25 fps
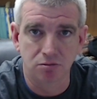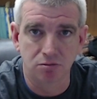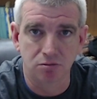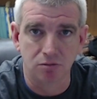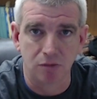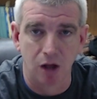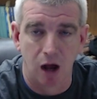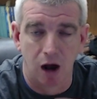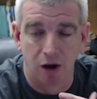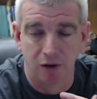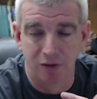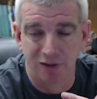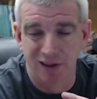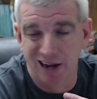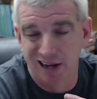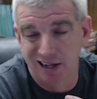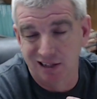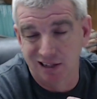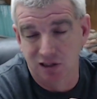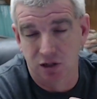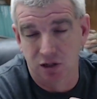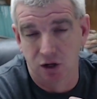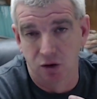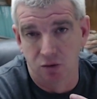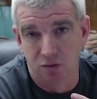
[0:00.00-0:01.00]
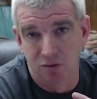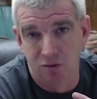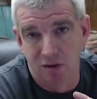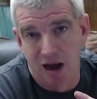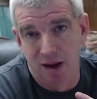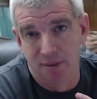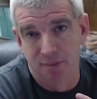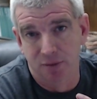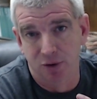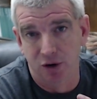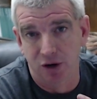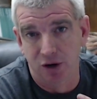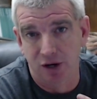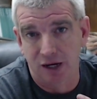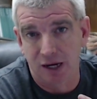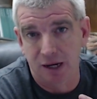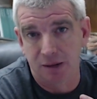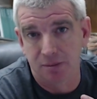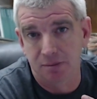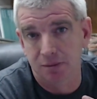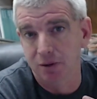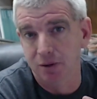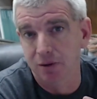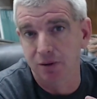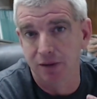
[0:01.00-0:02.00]
on that. So I'm going to
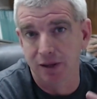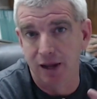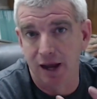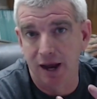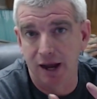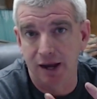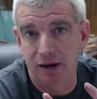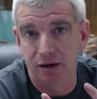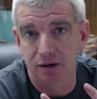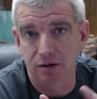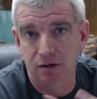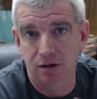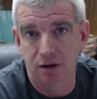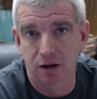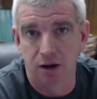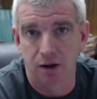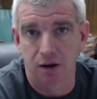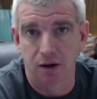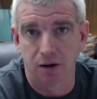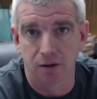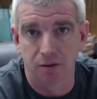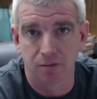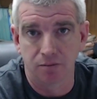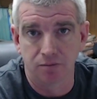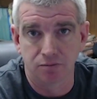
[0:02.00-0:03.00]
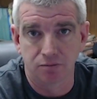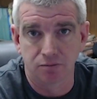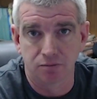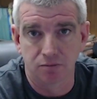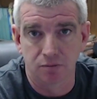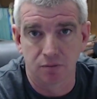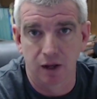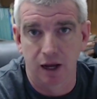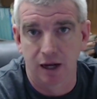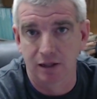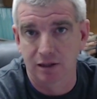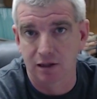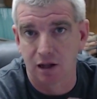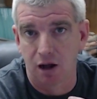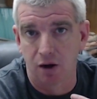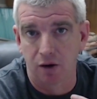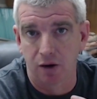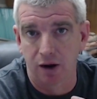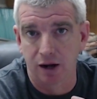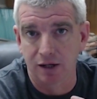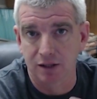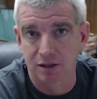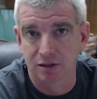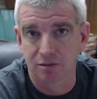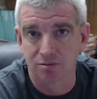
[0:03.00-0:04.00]
keep doing that as
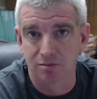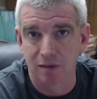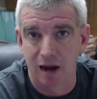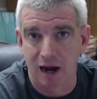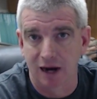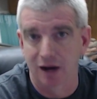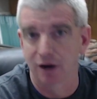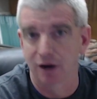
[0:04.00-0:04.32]
long as I can